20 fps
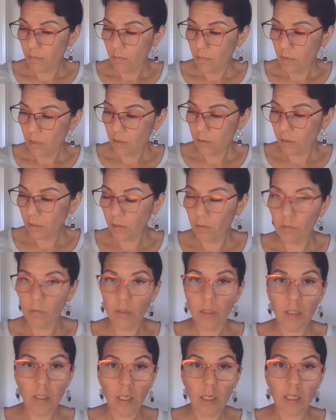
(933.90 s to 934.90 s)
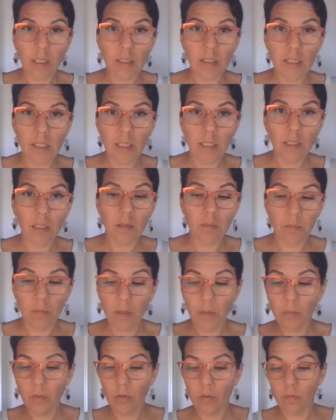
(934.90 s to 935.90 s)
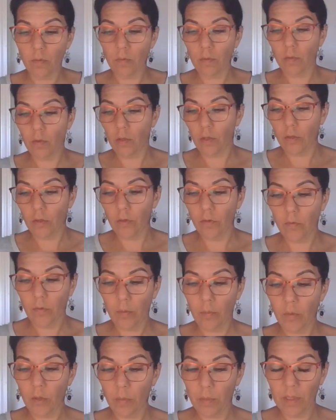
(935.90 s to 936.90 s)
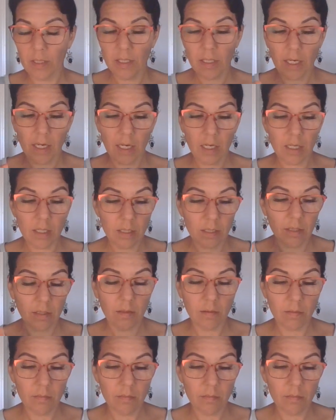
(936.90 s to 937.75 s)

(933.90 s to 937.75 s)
It's good when I can see that people have learned from their mistakes.